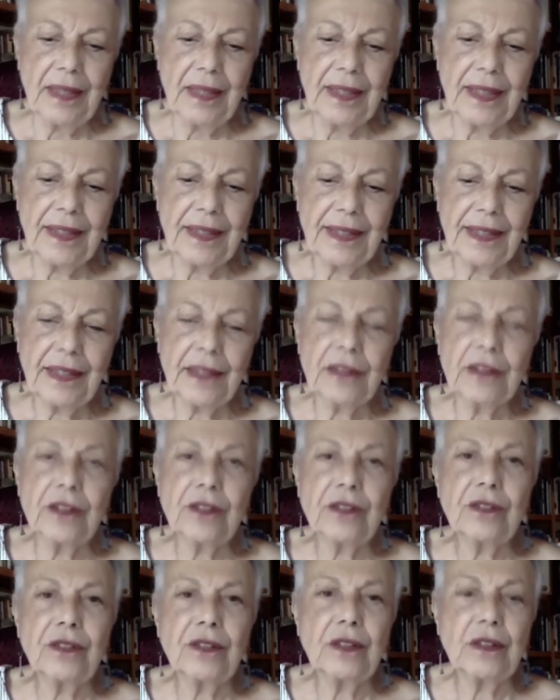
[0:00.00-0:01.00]
that they
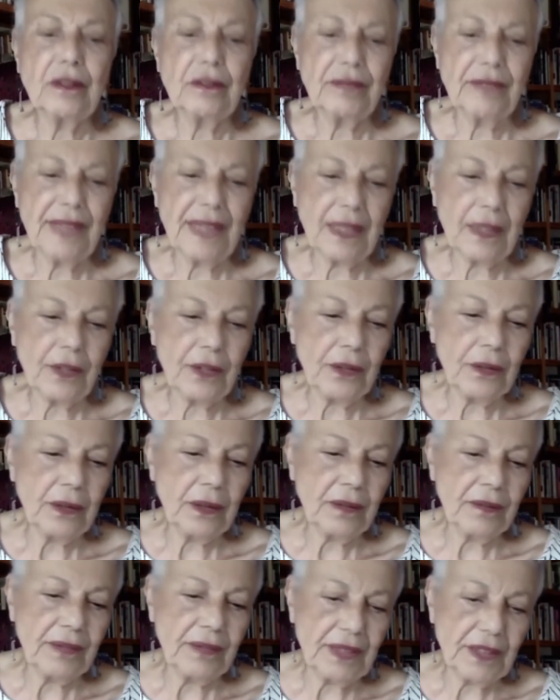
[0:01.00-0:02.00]
understood the value
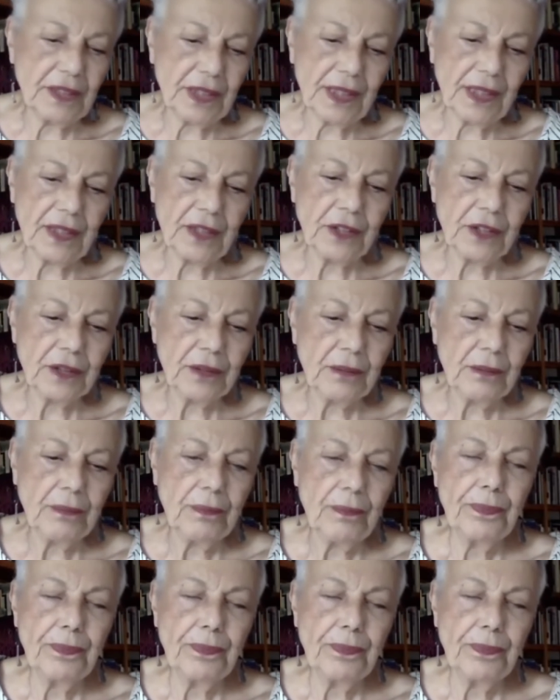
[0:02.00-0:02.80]
of education.